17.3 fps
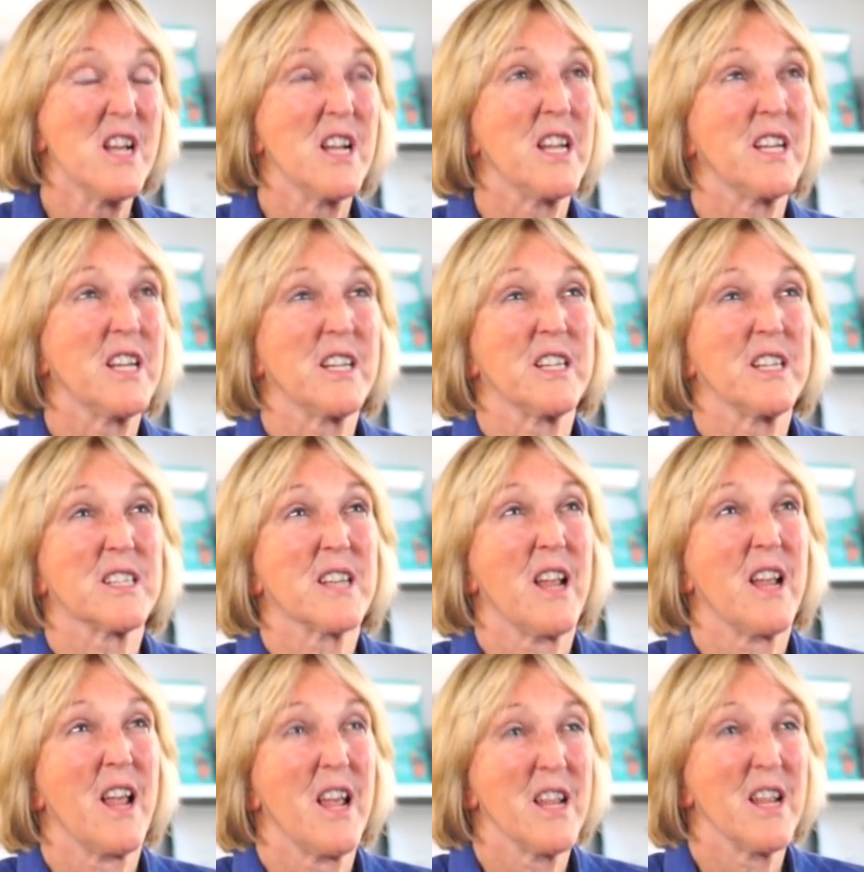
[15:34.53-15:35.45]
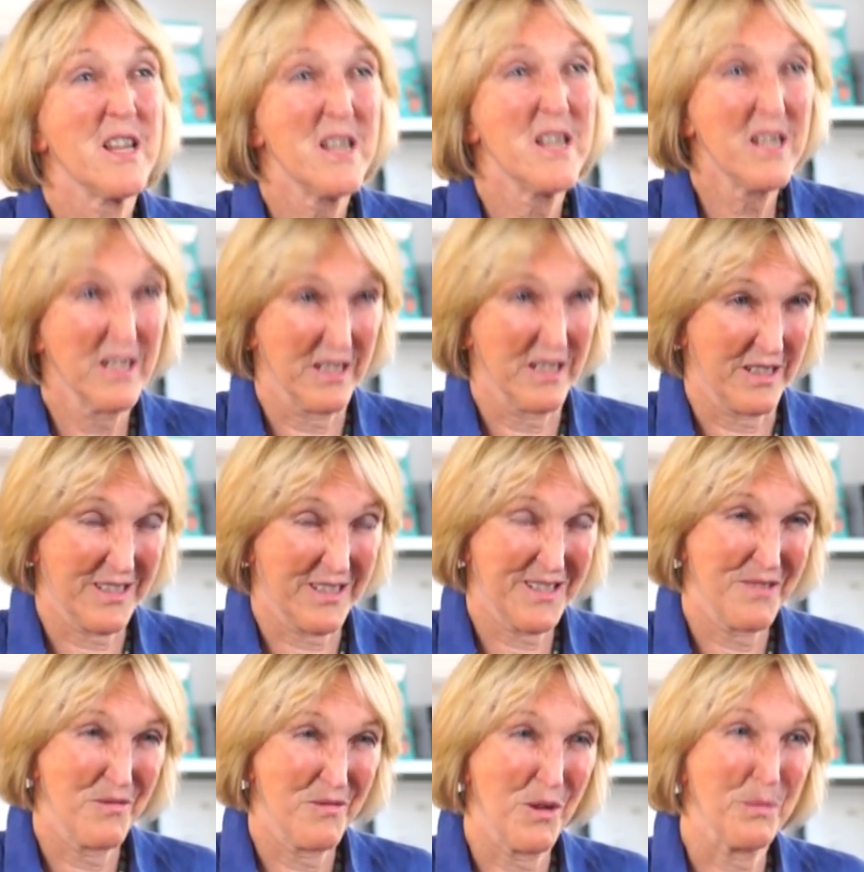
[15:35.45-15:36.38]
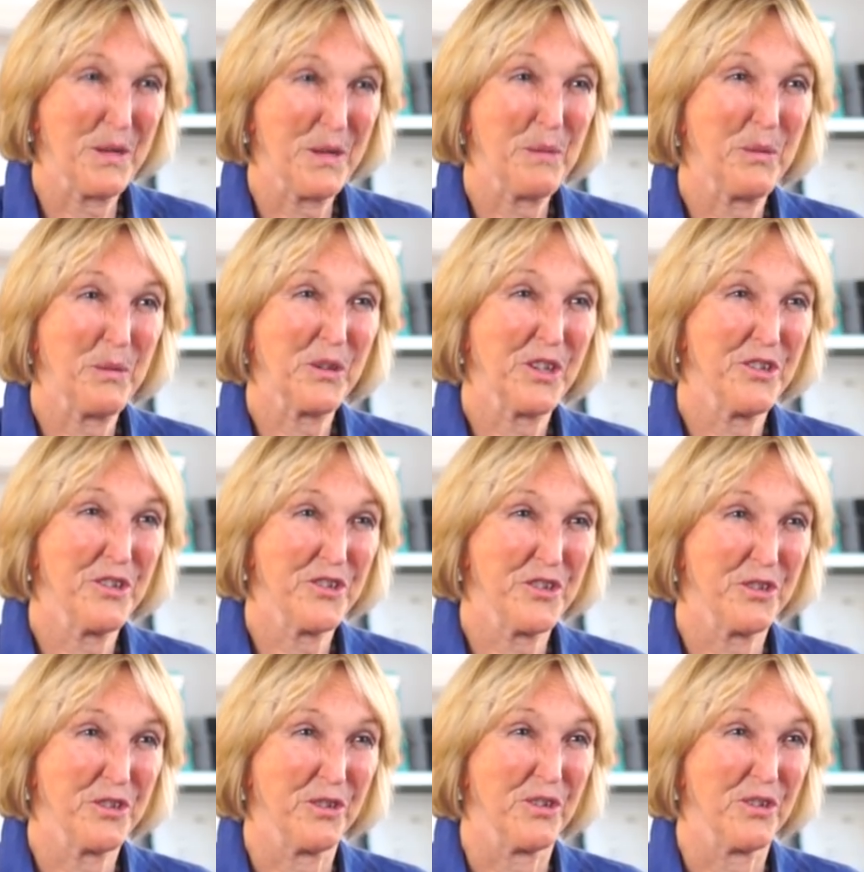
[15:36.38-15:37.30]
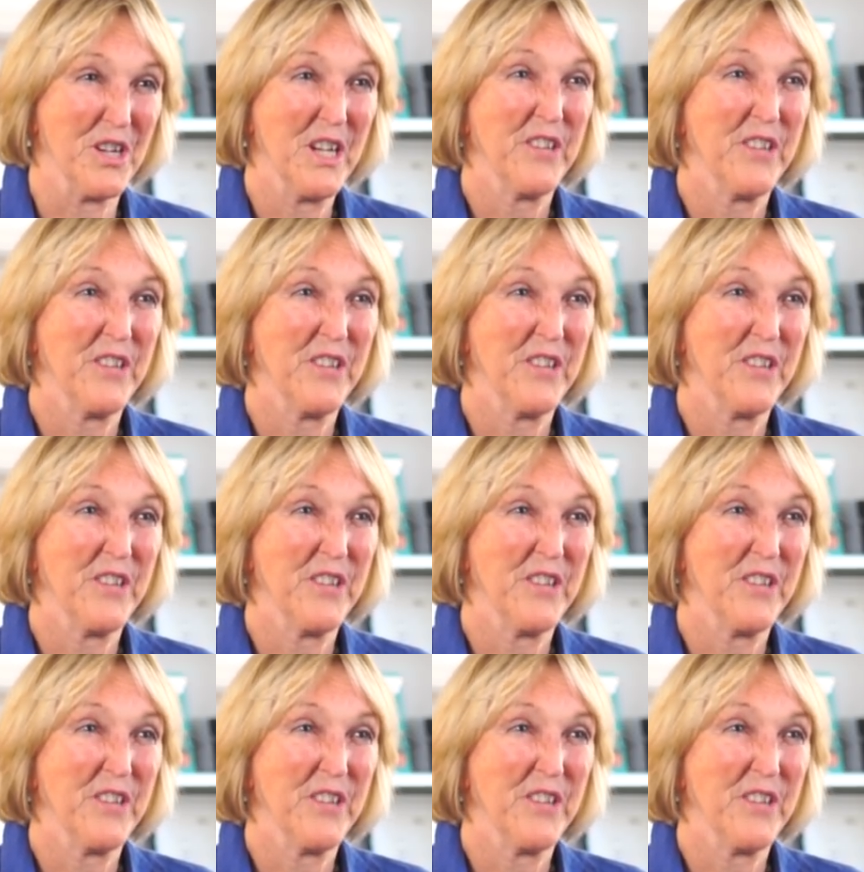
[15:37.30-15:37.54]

It is endless what people can do.